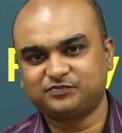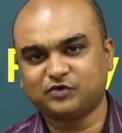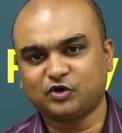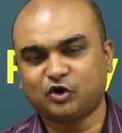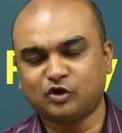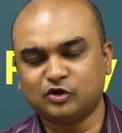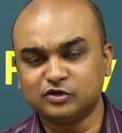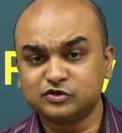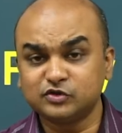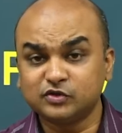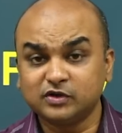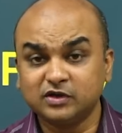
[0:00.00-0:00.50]

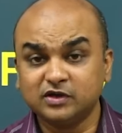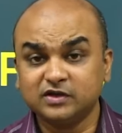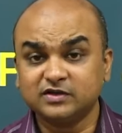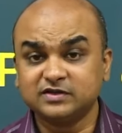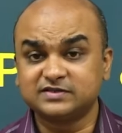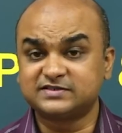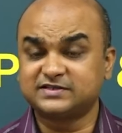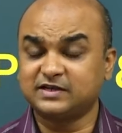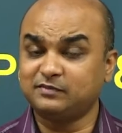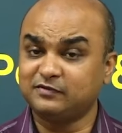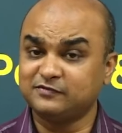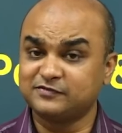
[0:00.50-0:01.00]
Although
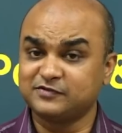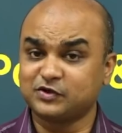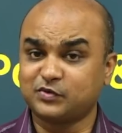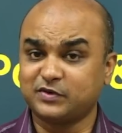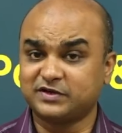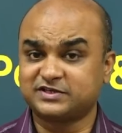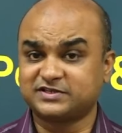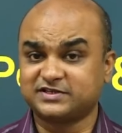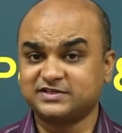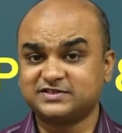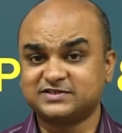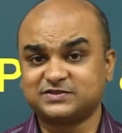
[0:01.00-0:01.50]
some of the
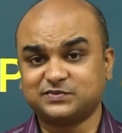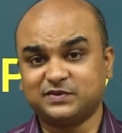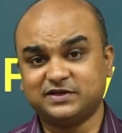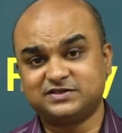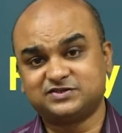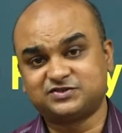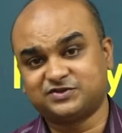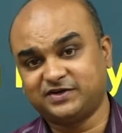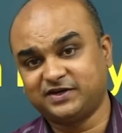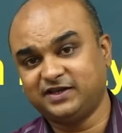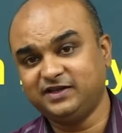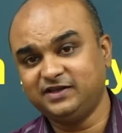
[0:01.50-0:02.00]
questions were
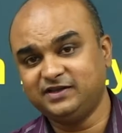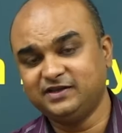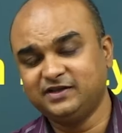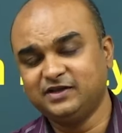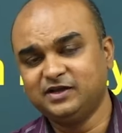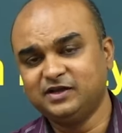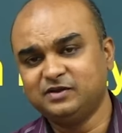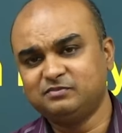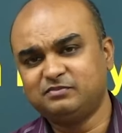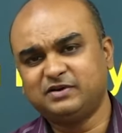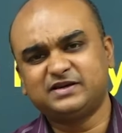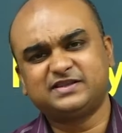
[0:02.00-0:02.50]
tricky,
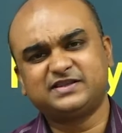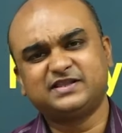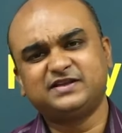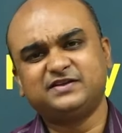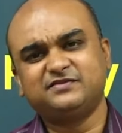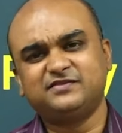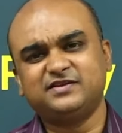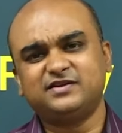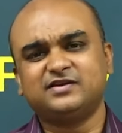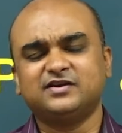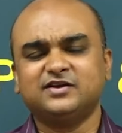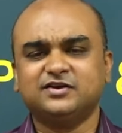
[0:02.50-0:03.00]
but they
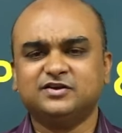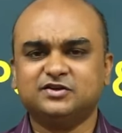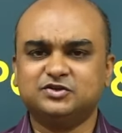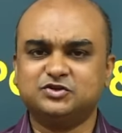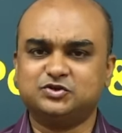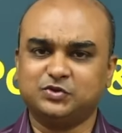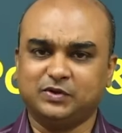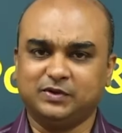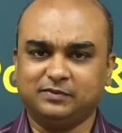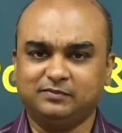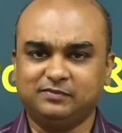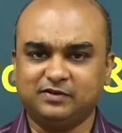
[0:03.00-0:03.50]
were
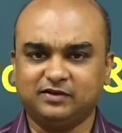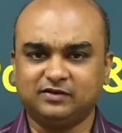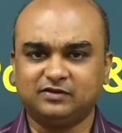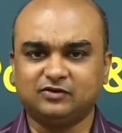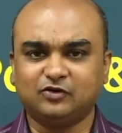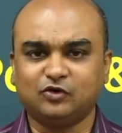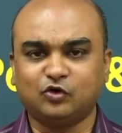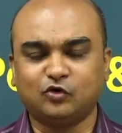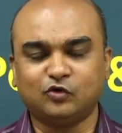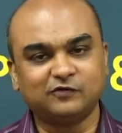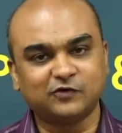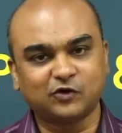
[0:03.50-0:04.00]
doable.
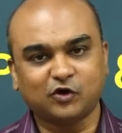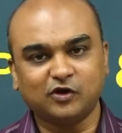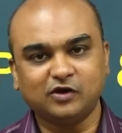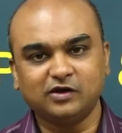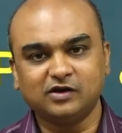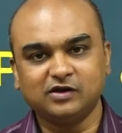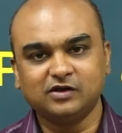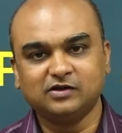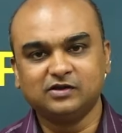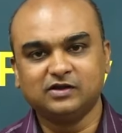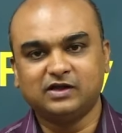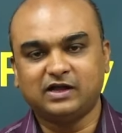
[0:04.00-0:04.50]
Overall,
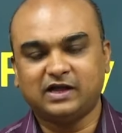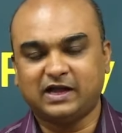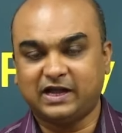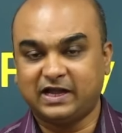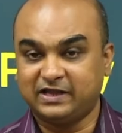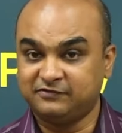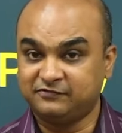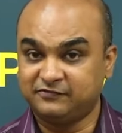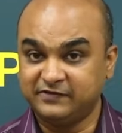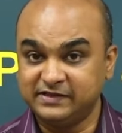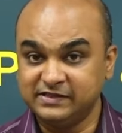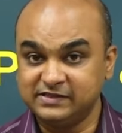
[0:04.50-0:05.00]
I
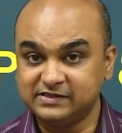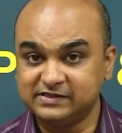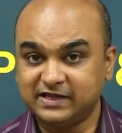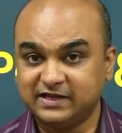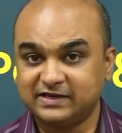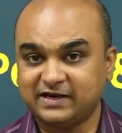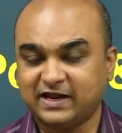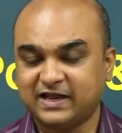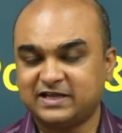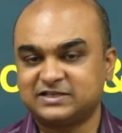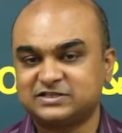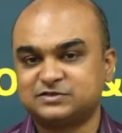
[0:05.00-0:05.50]
feel
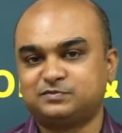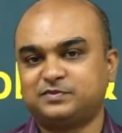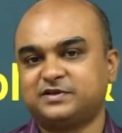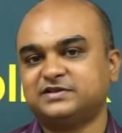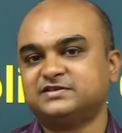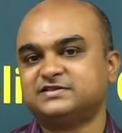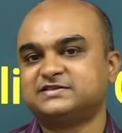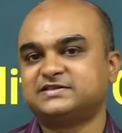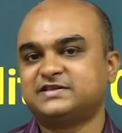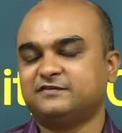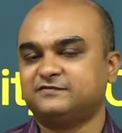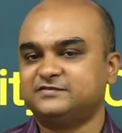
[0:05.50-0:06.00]
that
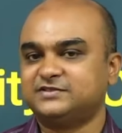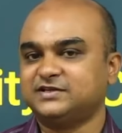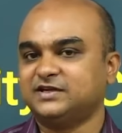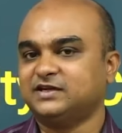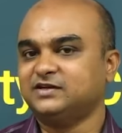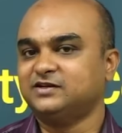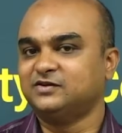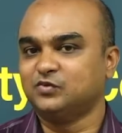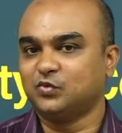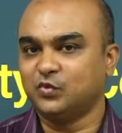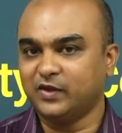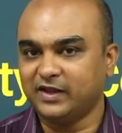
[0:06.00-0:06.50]
aspirants have
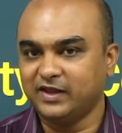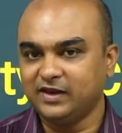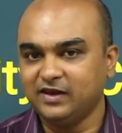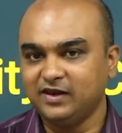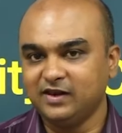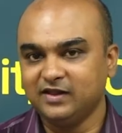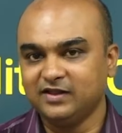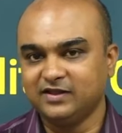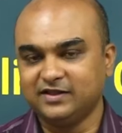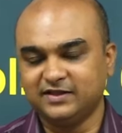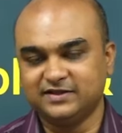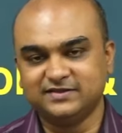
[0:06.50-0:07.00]
done well
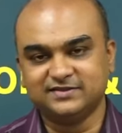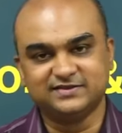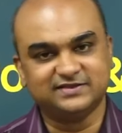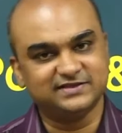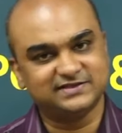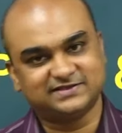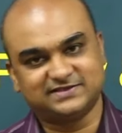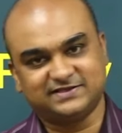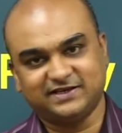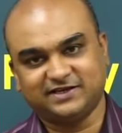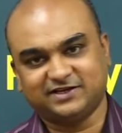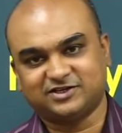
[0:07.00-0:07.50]
in
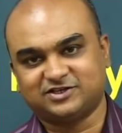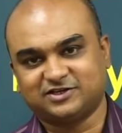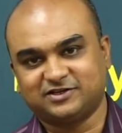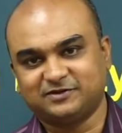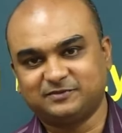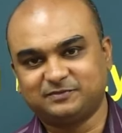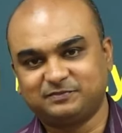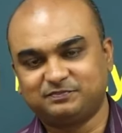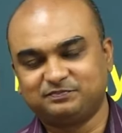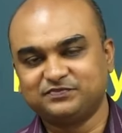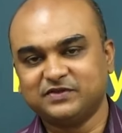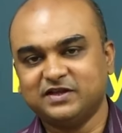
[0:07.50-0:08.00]
this section.
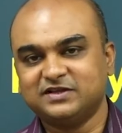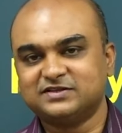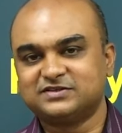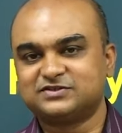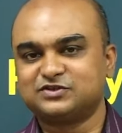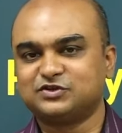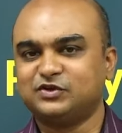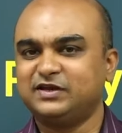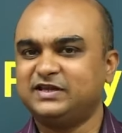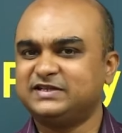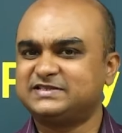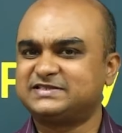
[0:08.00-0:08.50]

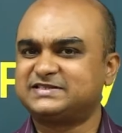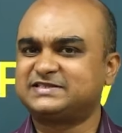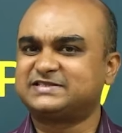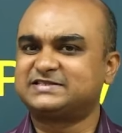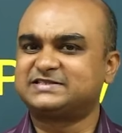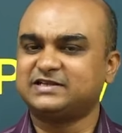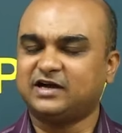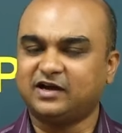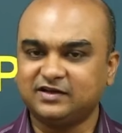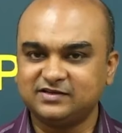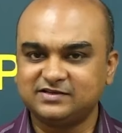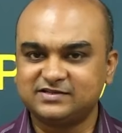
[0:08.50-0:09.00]
So let's
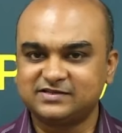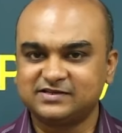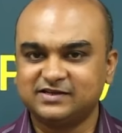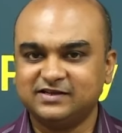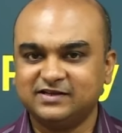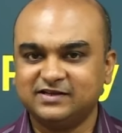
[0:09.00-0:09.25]
start